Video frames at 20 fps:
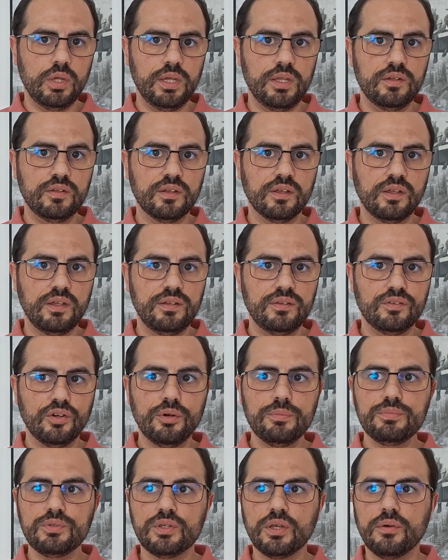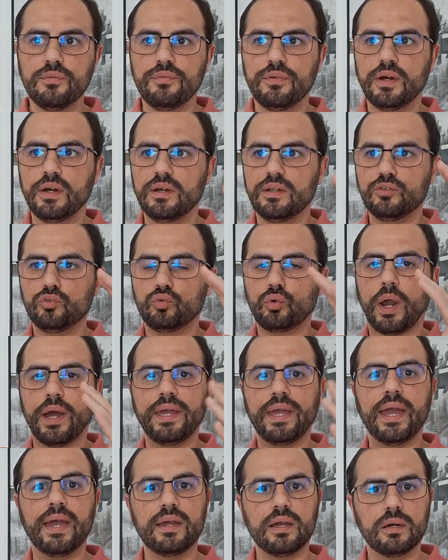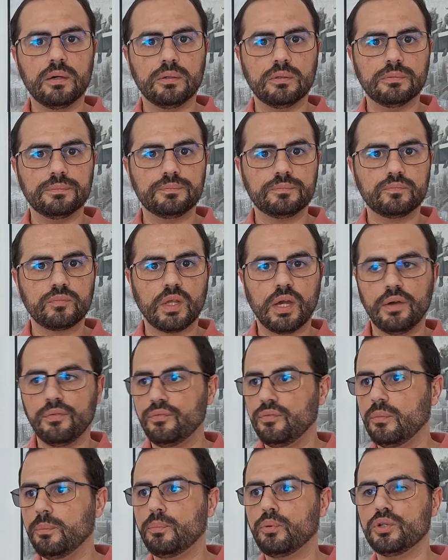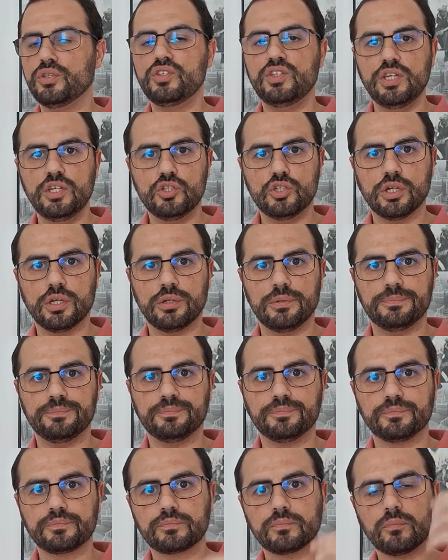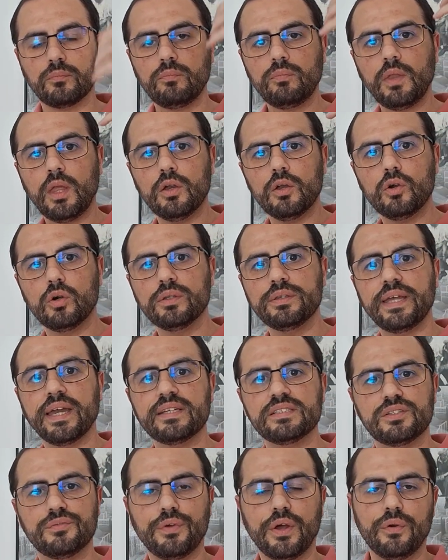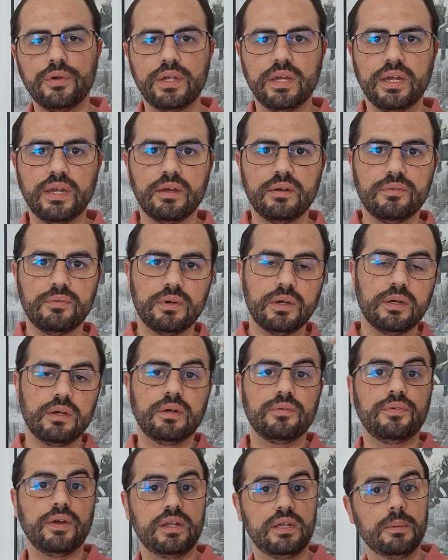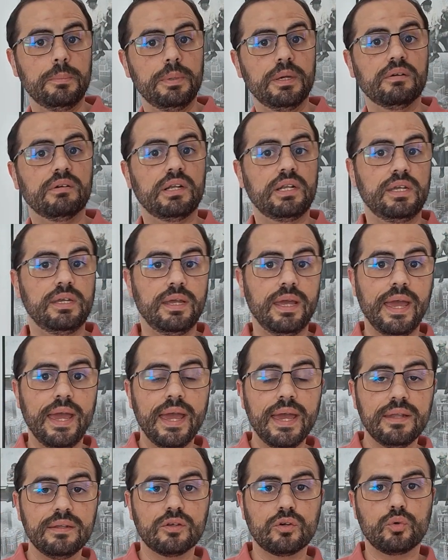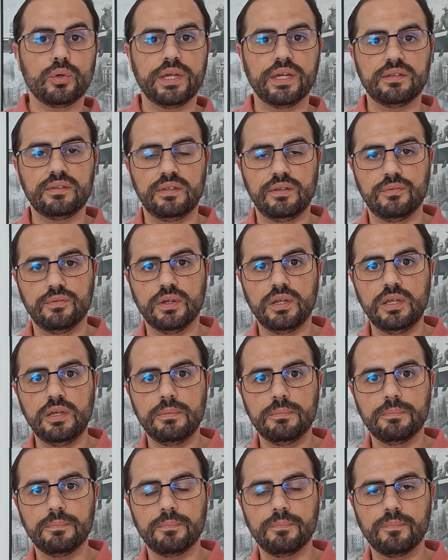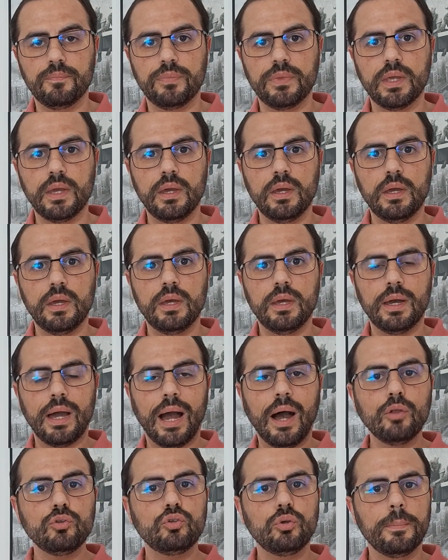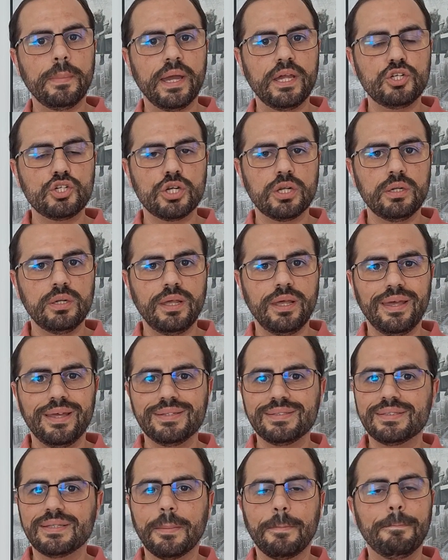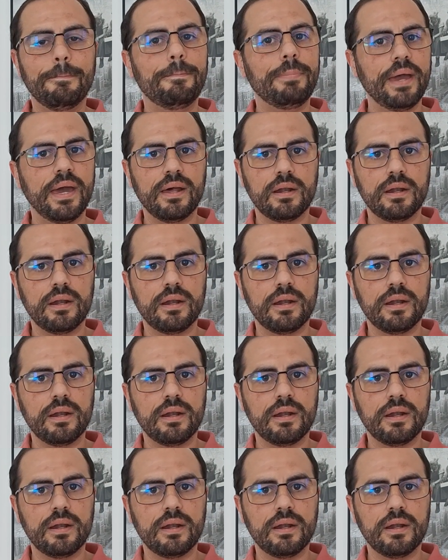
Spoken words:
In terms of a triangle of precision, context variability, and creativity, automation is the